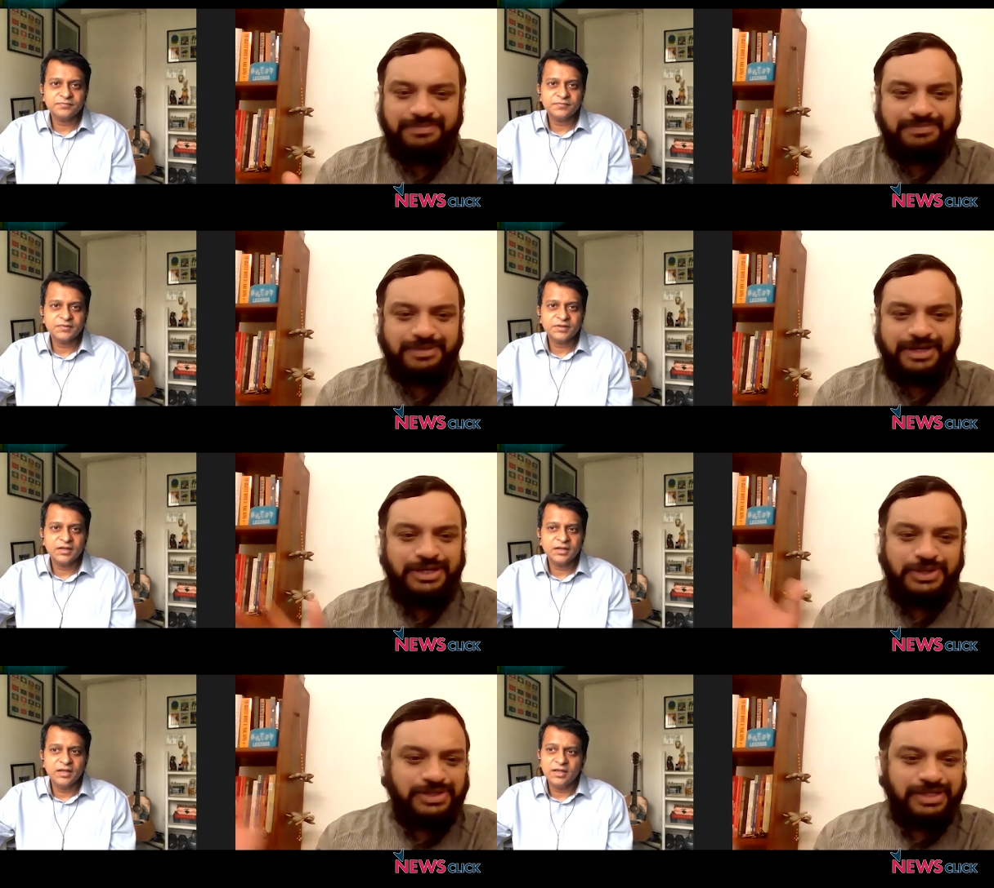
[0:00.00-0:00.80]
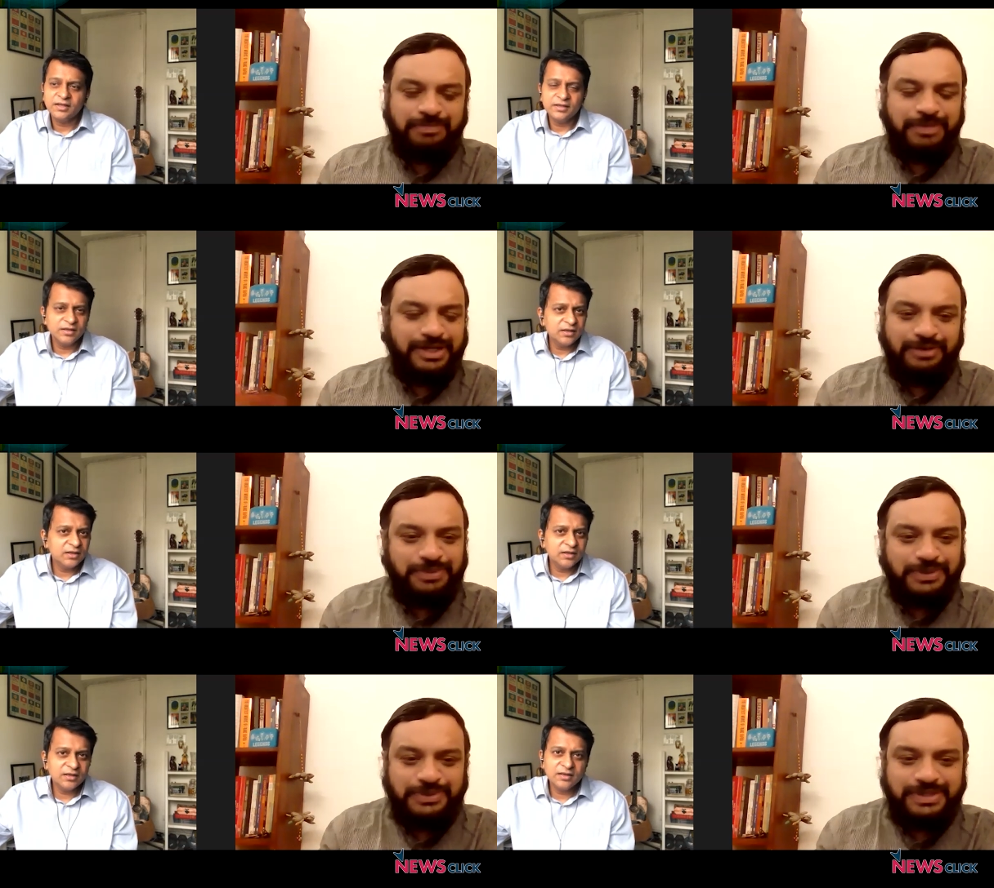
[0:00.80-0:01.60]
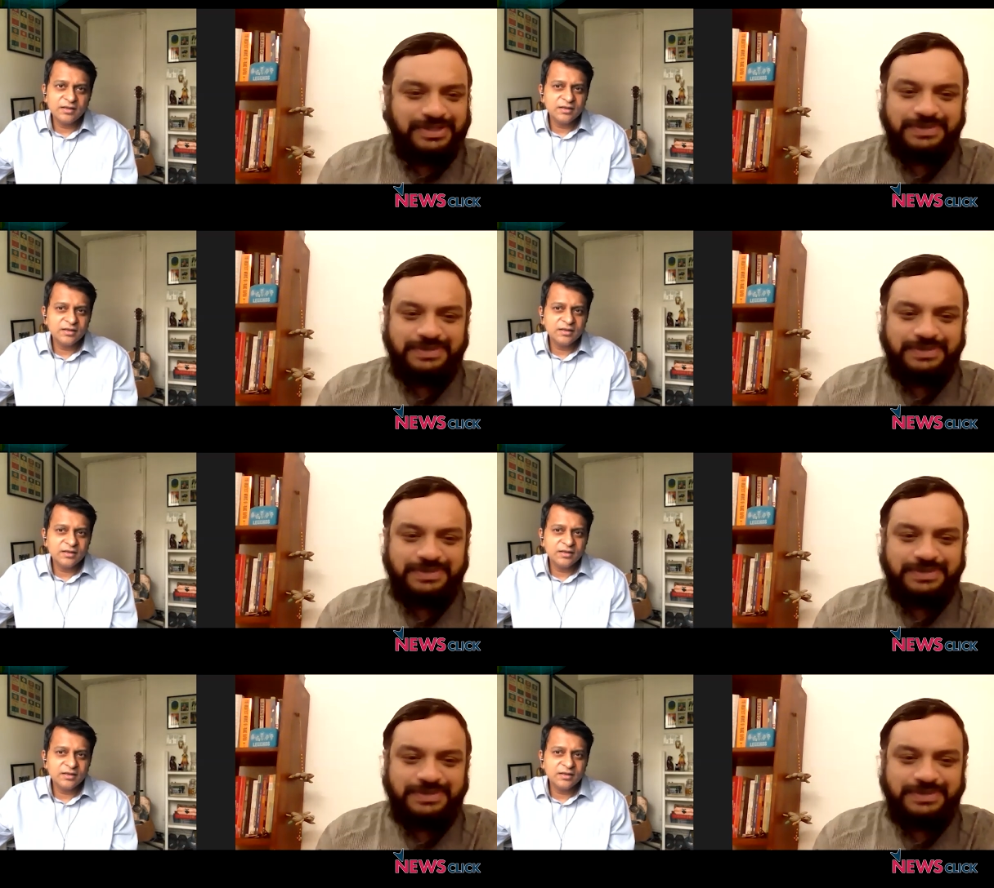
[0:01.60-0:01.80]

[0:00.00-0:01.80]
Speaker 1: continuous up and down process.